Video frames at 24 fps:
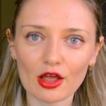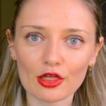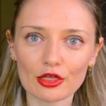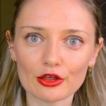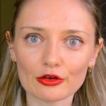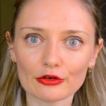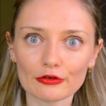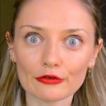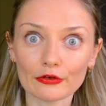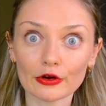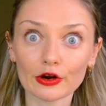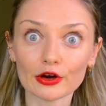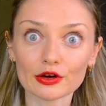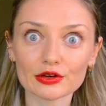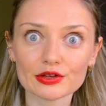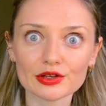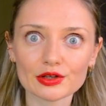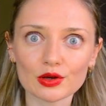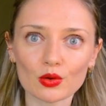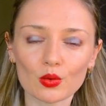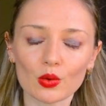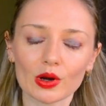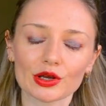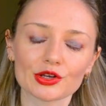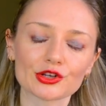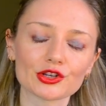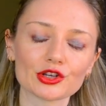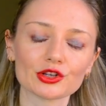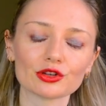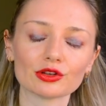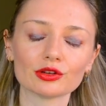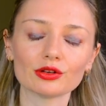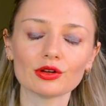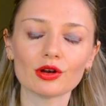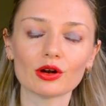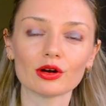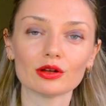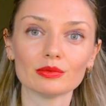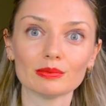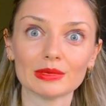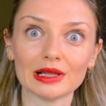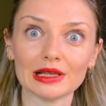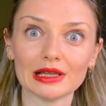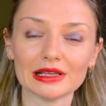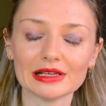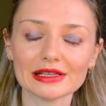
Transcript: The first question on my